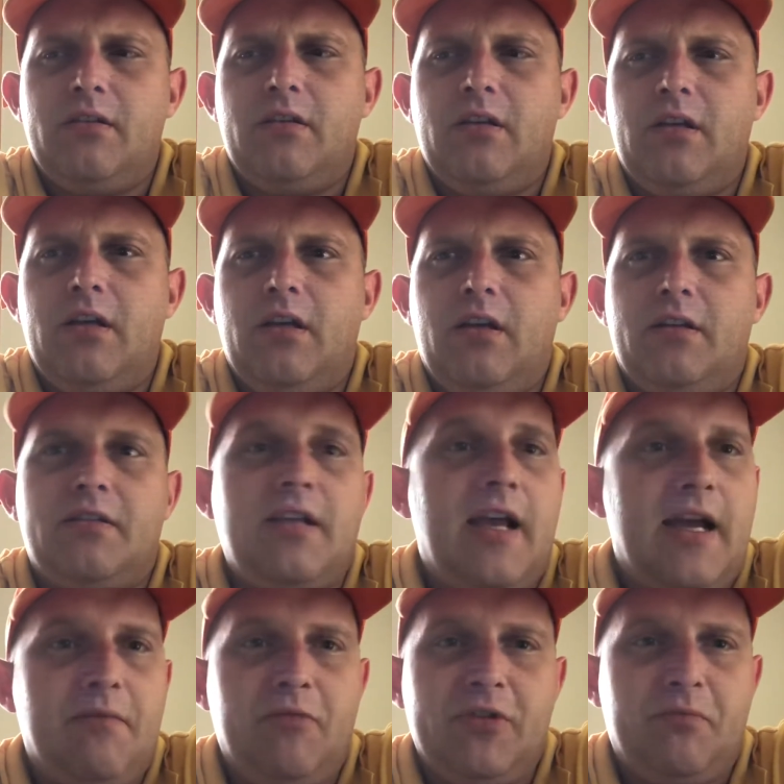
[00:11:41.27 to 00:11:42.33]

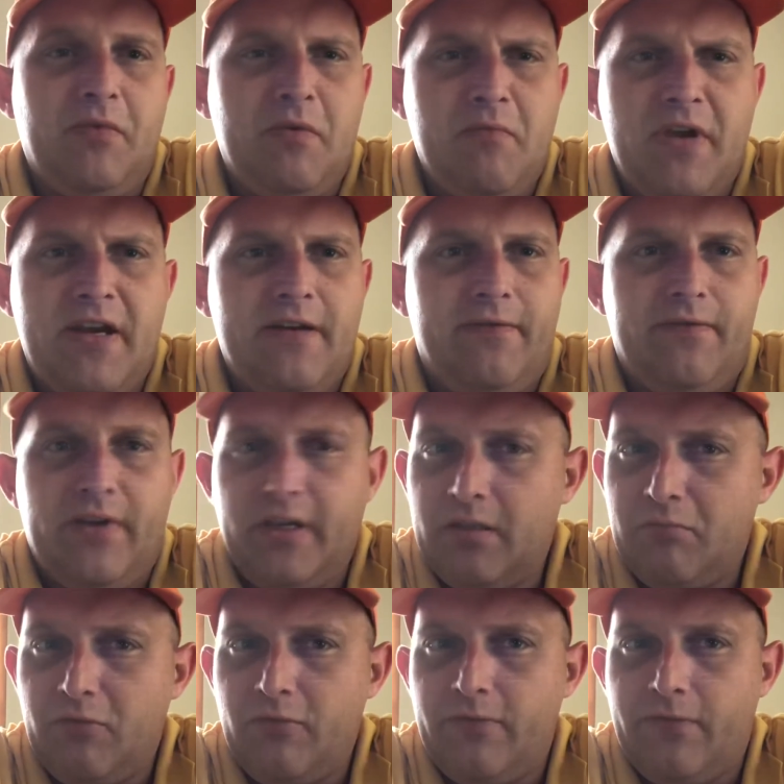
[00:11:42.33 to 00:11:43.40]
time must be made
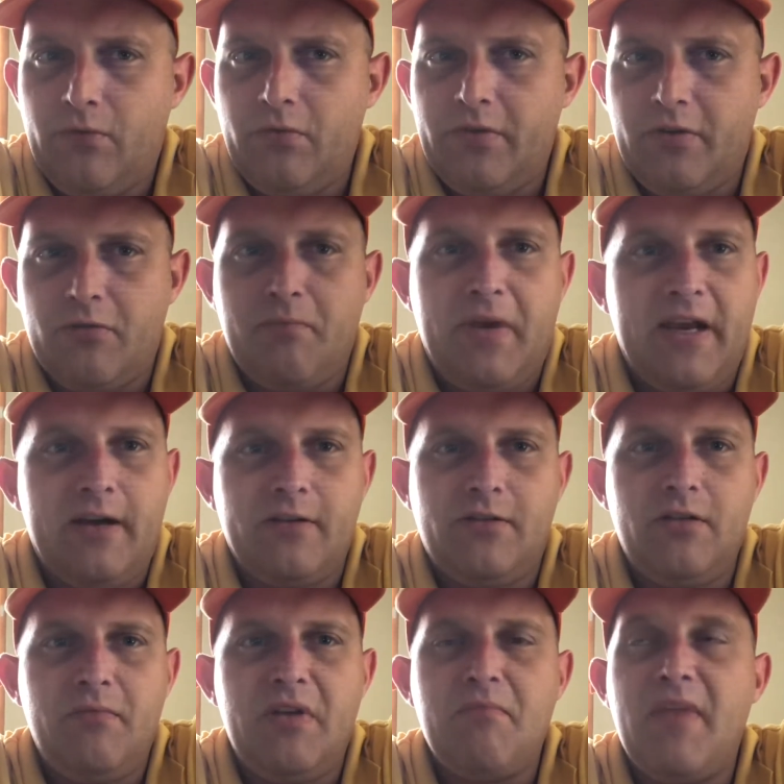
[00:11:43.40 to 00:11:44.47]
available for the repair
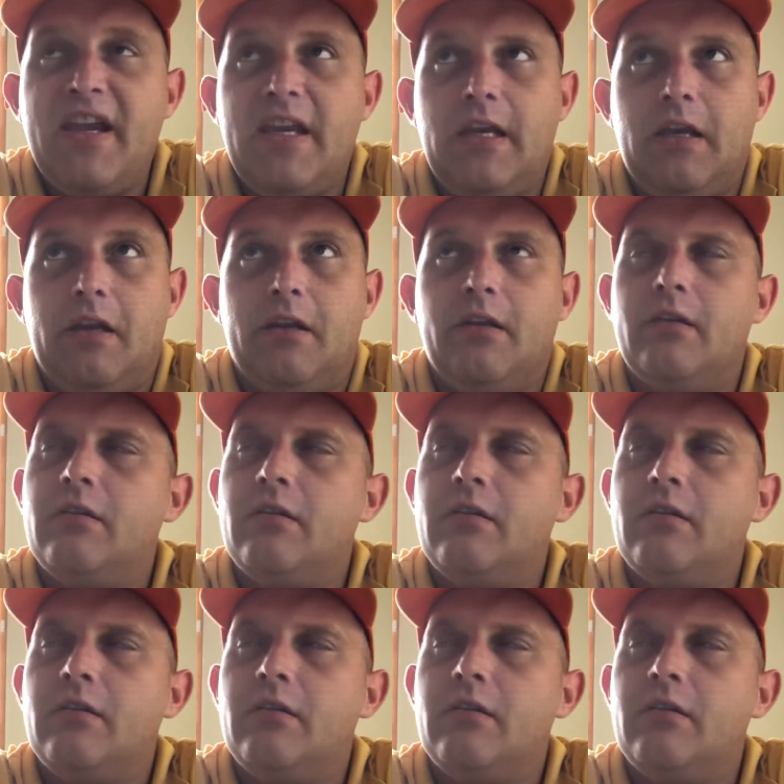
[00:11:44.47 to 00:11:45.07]
to be made.